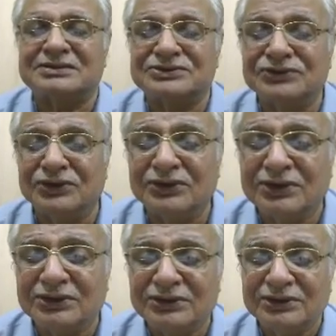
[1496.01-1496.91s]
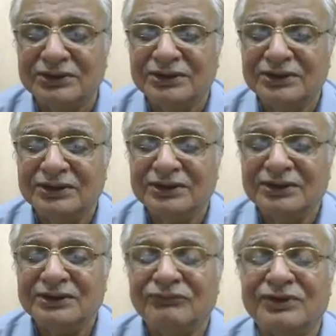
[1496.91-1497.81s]
So
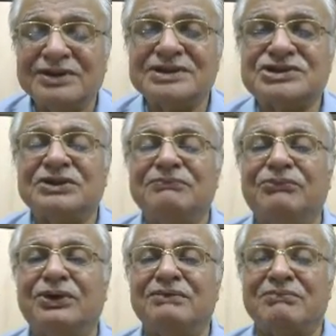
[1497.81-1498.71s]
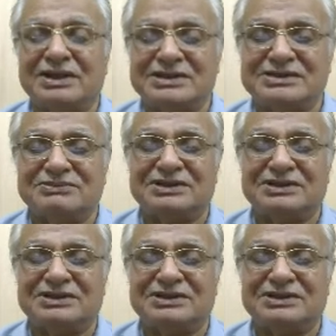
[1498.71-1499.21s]
What is the shipboard management?